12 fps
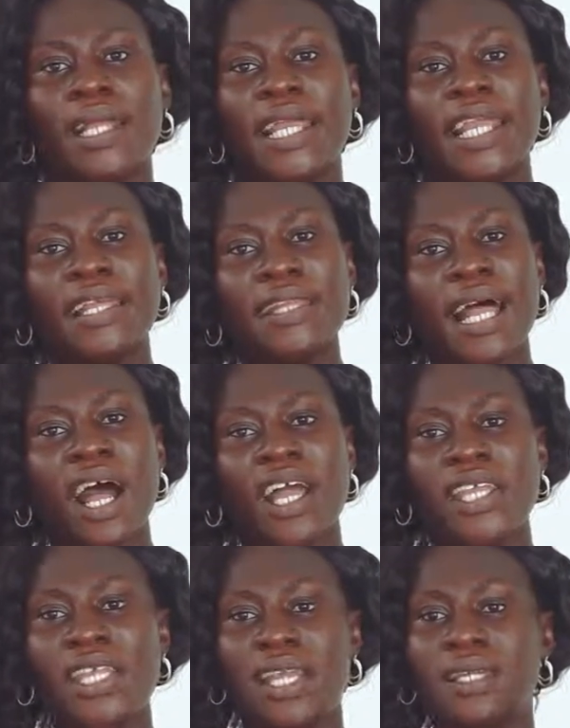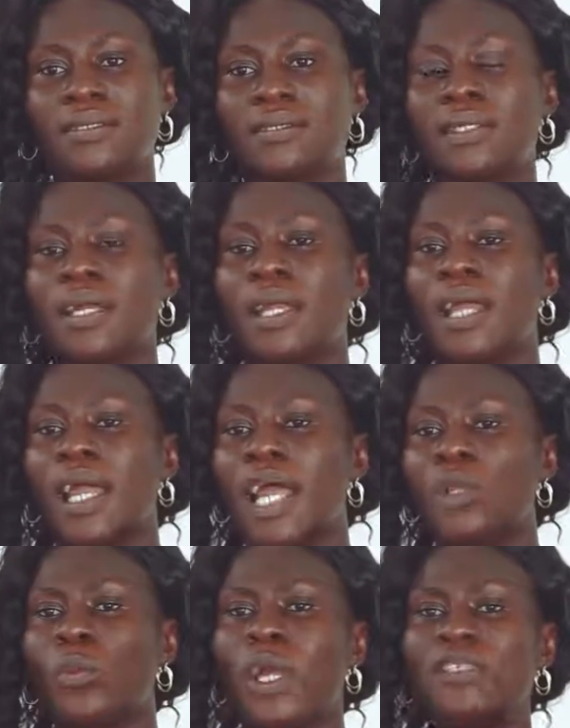in our ears,
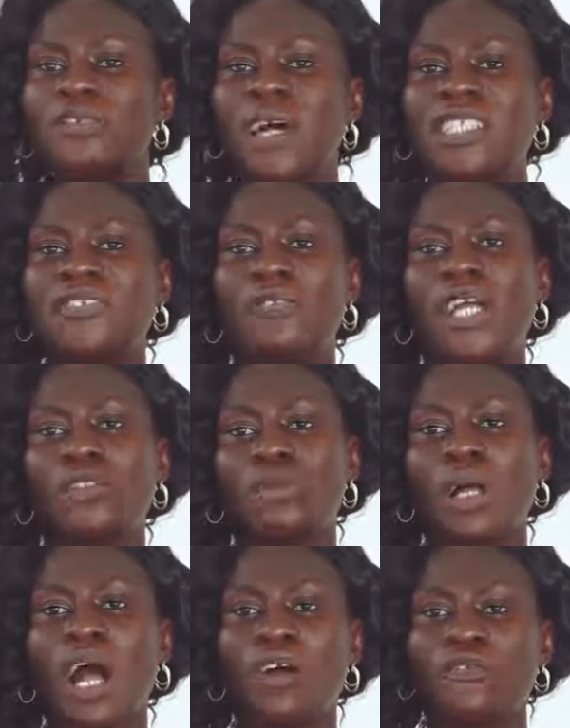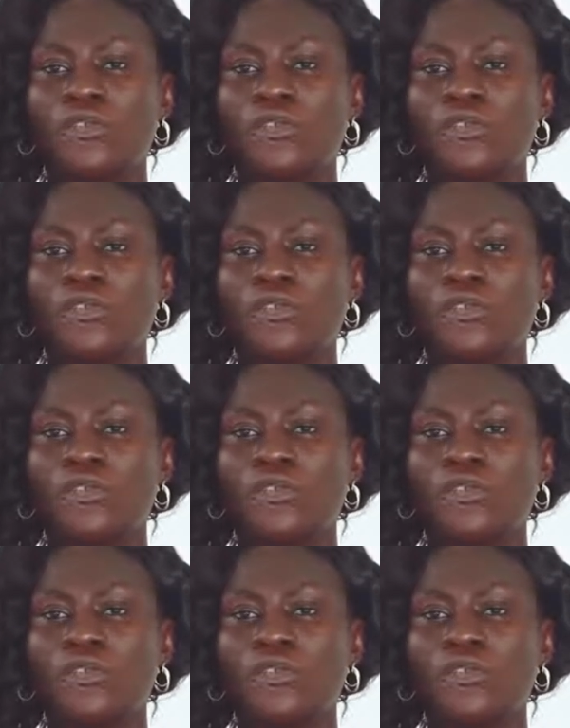and when transferred to our